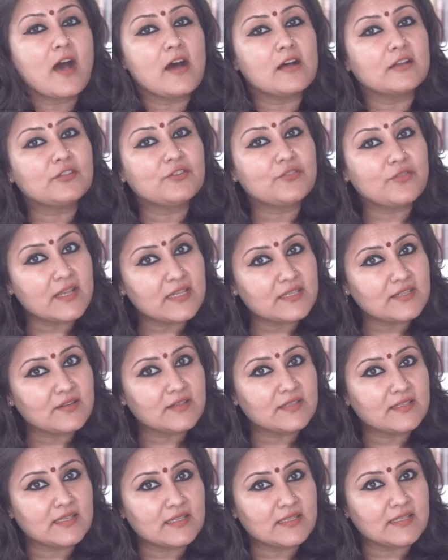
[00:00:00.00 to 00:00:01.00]
address
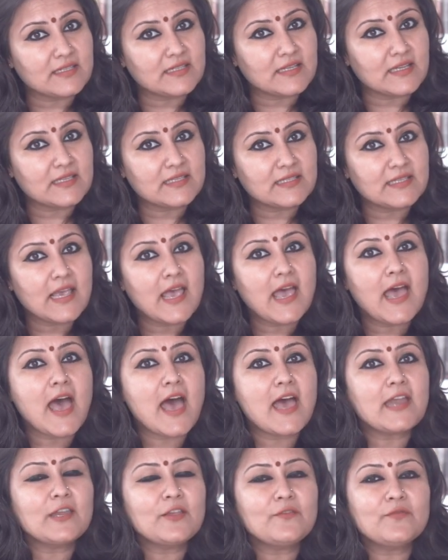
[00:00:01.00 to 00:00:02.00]
resistance,
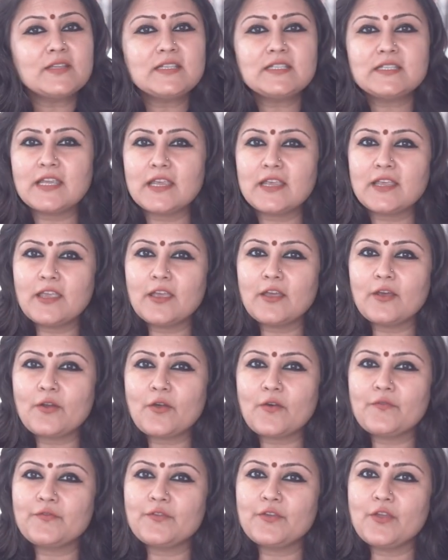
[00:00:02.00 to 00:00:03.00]
and even take care
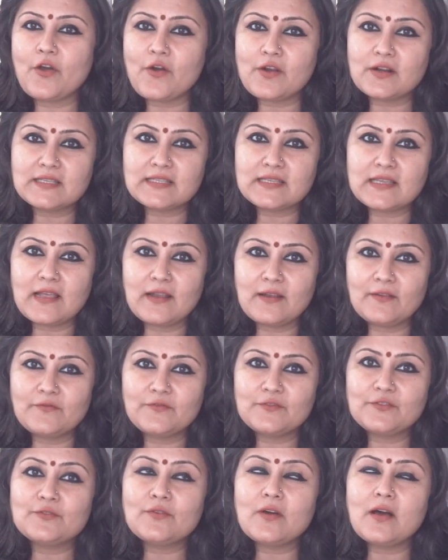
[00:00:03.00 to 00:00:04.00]
of
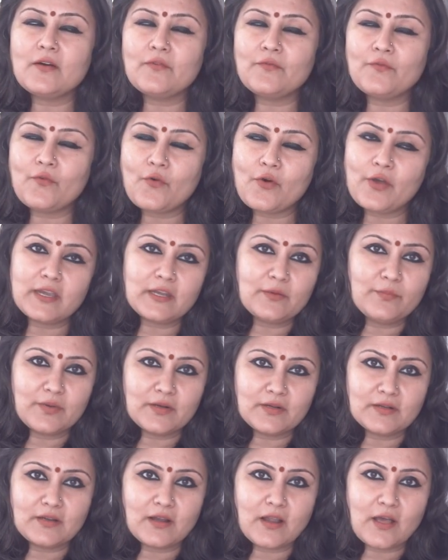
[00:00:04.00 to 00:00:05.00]
yourself to avoid
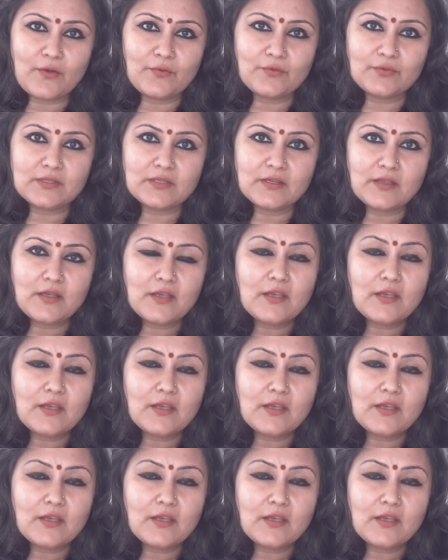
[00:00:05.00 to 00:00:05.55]
burnout.